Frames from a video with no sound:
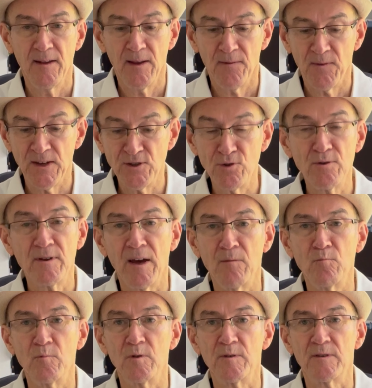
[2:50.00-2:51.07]
They do
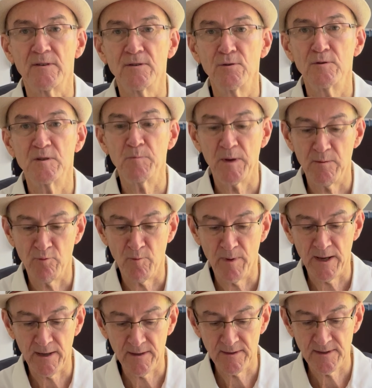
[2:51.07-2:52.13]
come with 2 spare
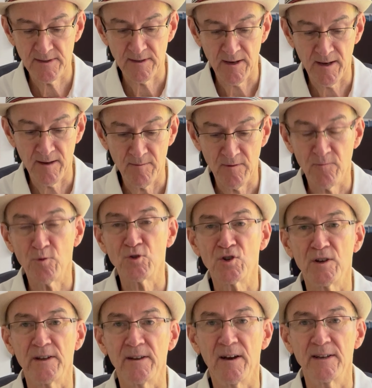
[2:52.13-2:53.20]
propellers, but
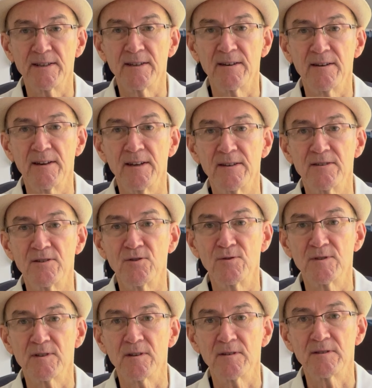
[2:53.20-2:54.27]
fortunately I didn't need to
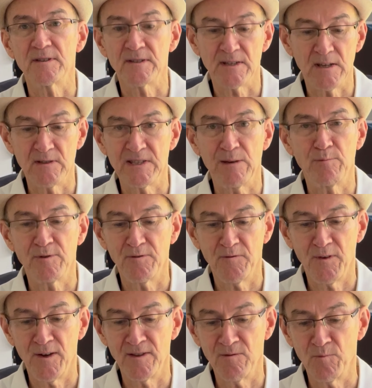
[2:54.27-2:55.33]
use those as I was able to
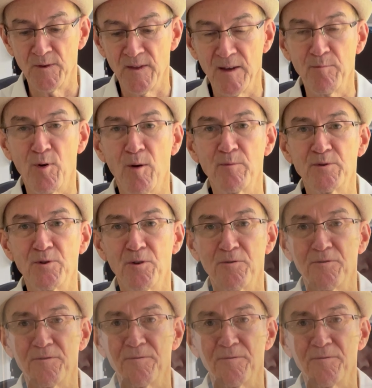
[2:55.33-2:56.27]
find them when they popped off.